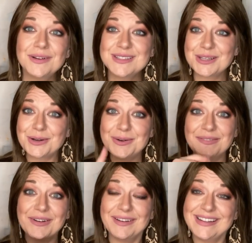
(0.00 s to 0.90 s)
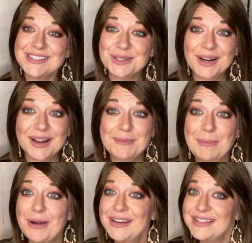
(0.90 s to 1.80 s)
Also, if you're on Instagram,
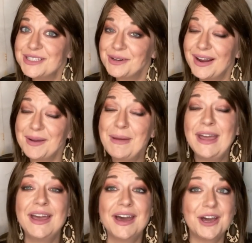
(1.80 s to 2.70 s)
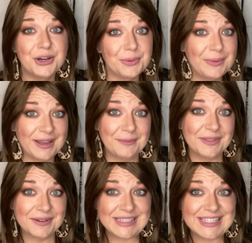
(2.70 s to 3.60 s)
I'm on Instagram under Wiggin
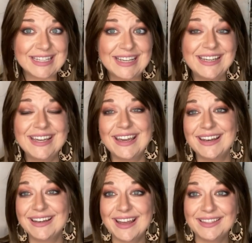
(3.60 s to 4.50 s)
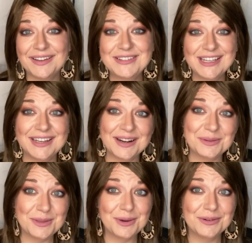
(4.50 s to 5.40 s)
with Christi, and I'd love to
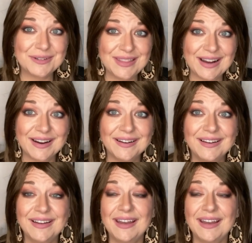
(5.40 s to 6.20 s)
connect with you over there.